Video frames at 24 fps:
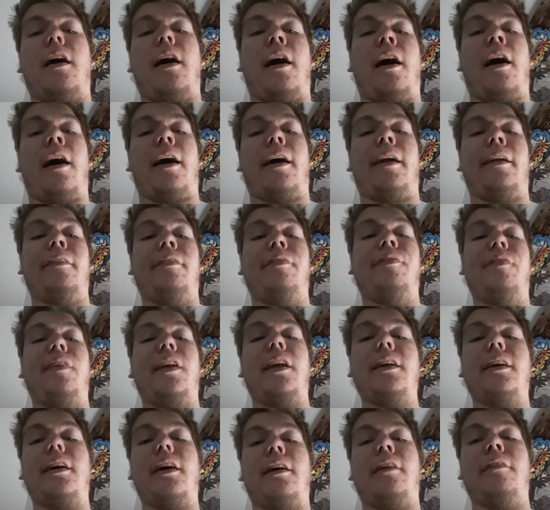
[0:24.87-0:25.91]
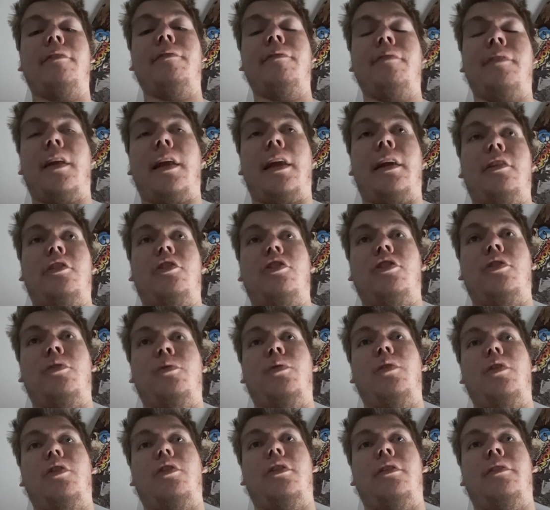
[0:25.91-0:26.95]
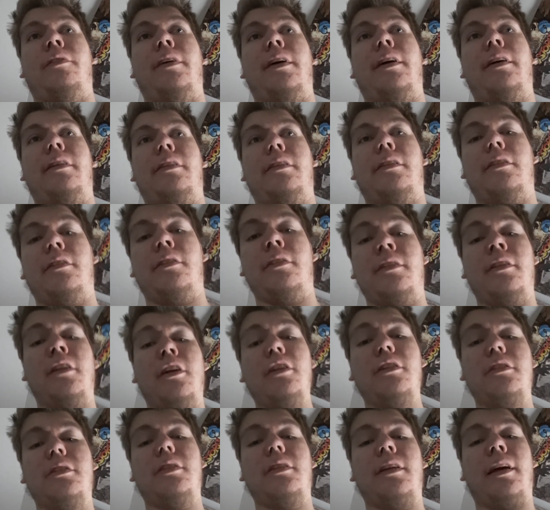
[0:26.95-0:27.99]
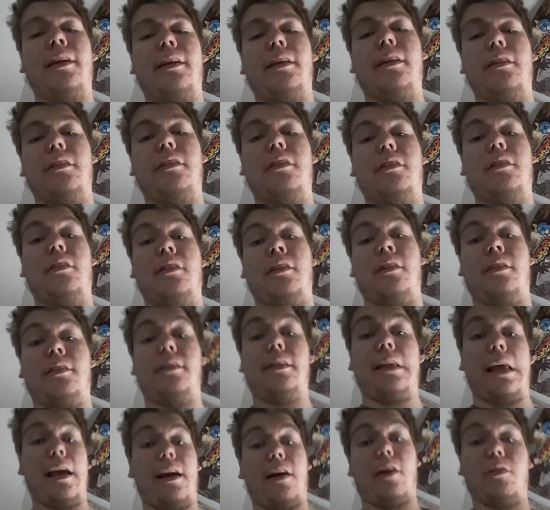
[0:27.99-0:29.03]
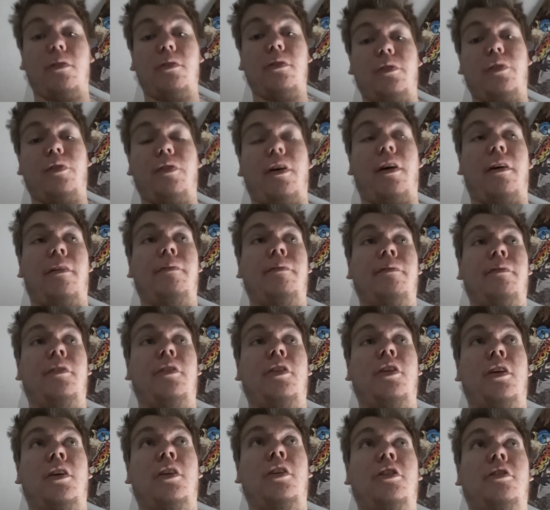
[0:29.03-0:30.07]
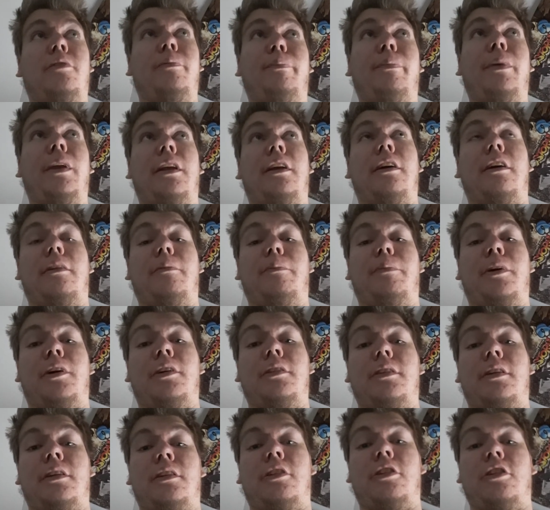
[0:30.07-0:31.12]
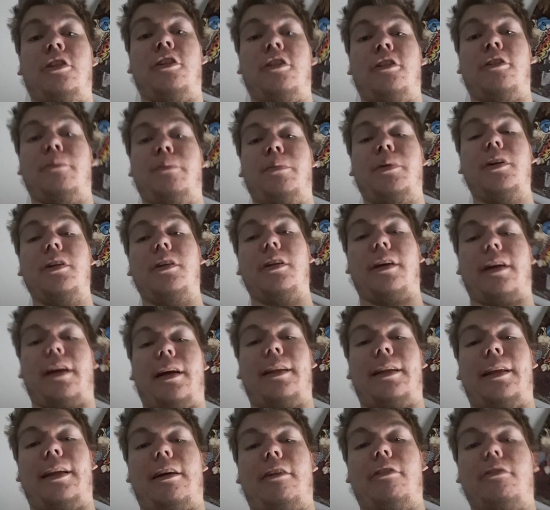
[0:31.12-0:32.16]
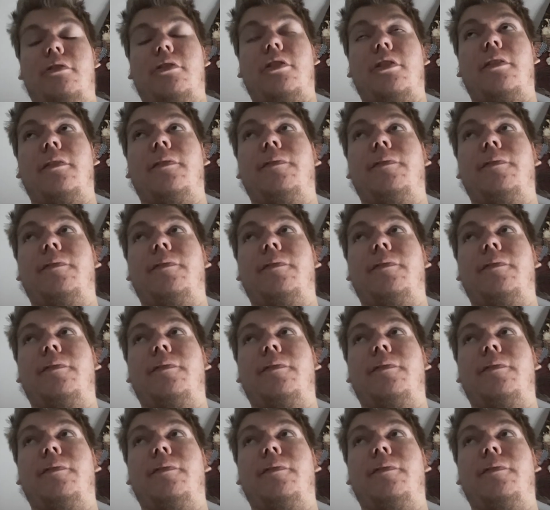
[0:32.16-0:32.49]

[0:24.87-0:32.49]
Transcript: I think I'm getting to the root of it. It looks like it's the sound from the speaker built into the computer cutting out.